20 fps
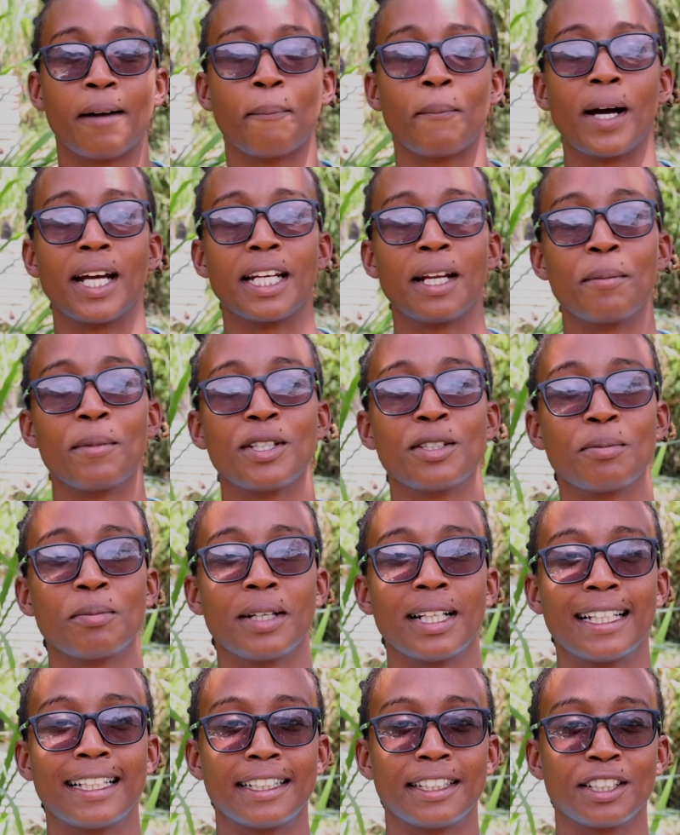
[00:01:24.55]
My name is
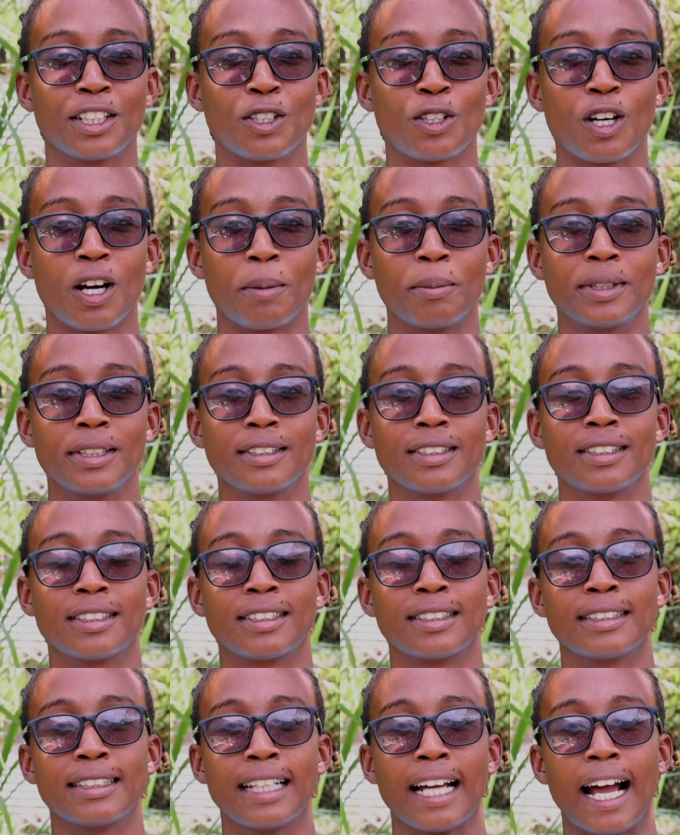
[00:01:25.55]
Melinda
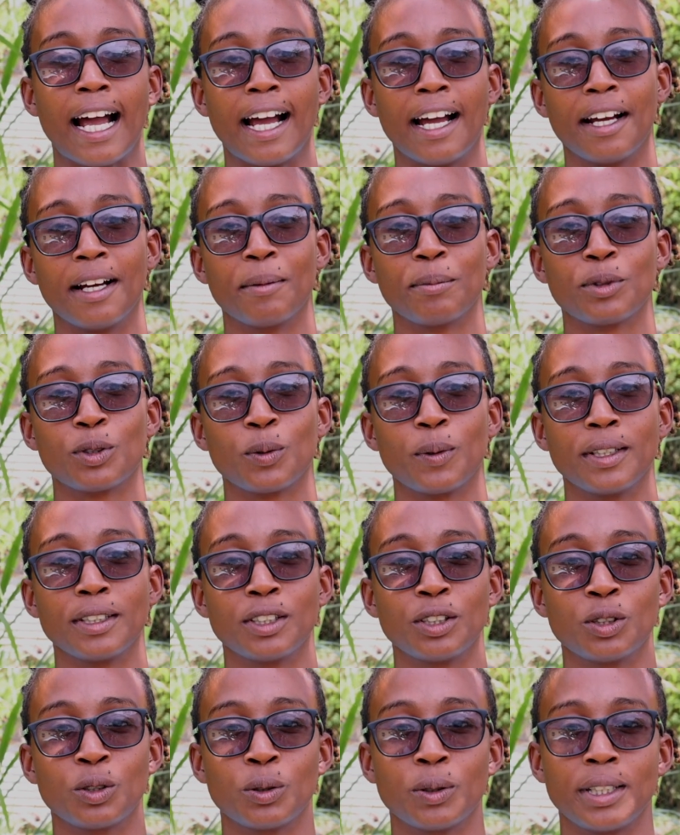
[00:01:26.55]
Robinson. I am
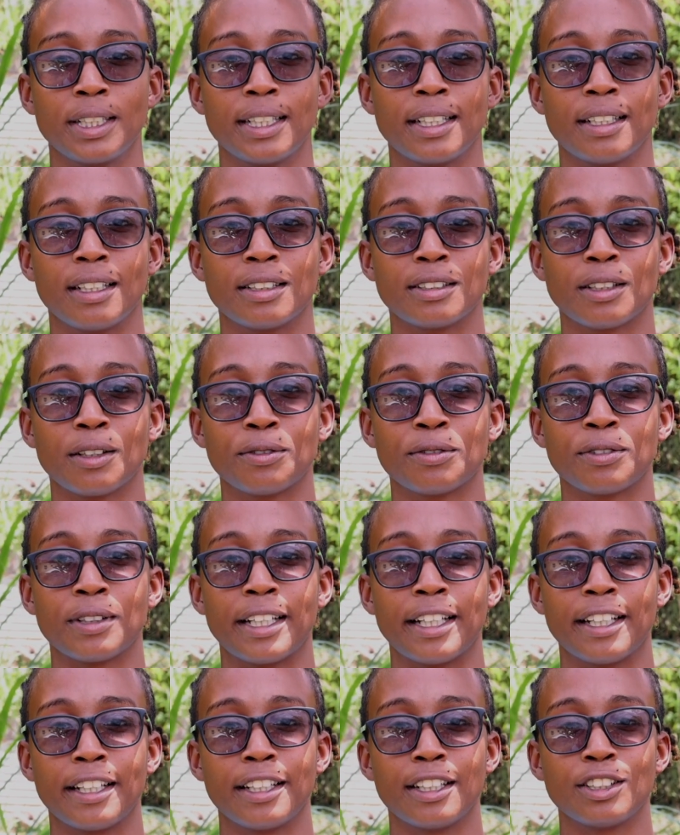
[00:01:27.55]
22 years of
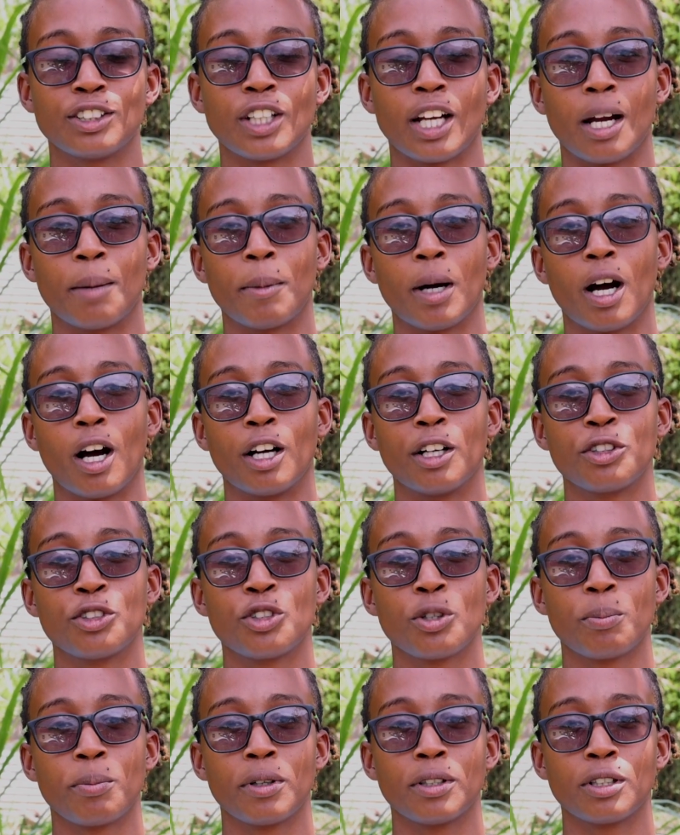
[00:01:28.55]
age. I'm an
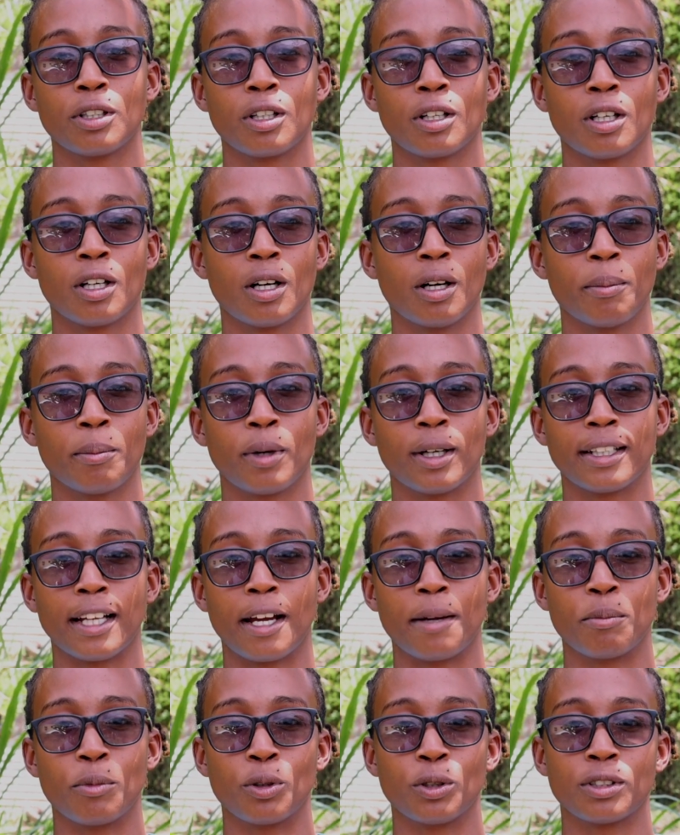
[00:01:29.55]
entrepreneur, but
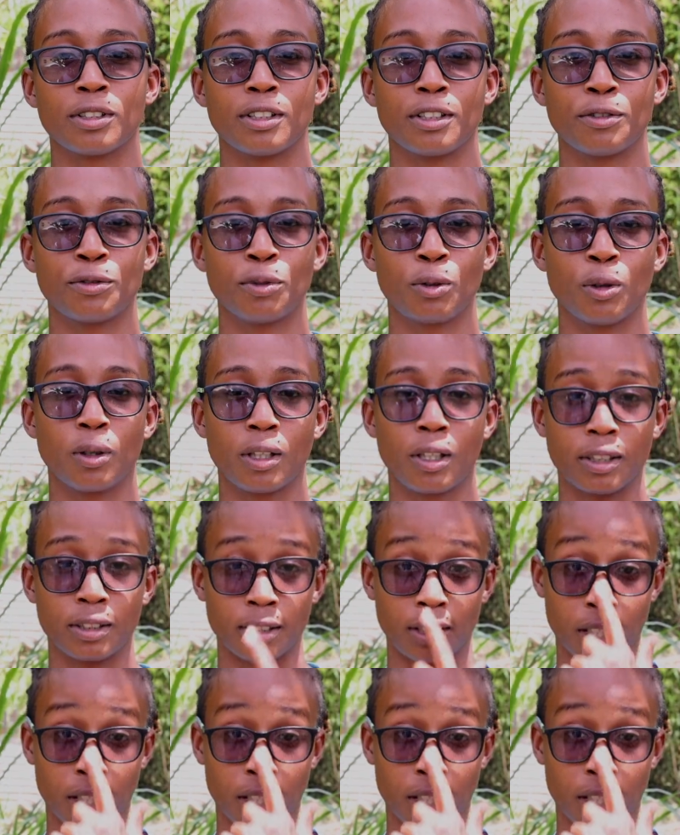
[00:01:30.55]
I mostly focus